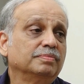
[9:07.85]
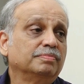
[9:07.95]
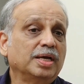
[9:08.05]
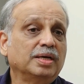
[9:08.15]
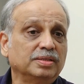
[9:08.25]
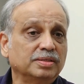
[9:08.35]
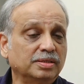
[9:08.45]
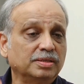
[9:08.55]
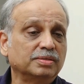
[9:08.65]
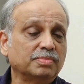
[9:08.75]
My
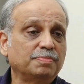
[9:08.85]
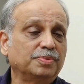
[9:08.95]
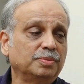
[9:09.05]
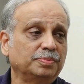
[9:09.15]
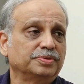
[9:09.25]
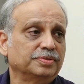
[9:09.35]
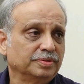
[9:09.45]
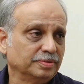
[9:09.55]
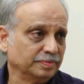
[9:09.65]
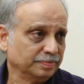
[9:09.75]
concern is my
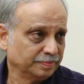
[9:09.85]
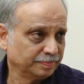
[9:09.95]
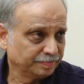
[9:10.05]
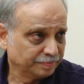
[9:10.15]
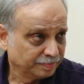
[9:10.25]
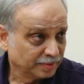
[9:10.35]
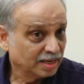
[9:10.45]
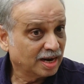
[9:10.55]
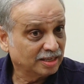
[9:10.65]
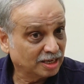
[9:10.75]
purpose.
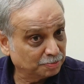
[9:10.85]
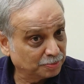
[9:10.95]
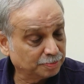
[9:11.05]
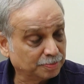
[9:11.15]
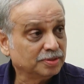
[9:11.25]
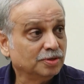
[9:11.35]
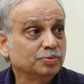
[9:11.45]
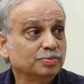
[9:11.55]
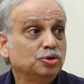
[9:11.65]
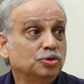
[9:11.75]
And that purpose
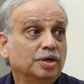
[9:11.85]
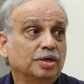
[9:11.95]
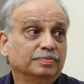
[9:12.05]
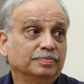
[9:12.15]
gives me joy.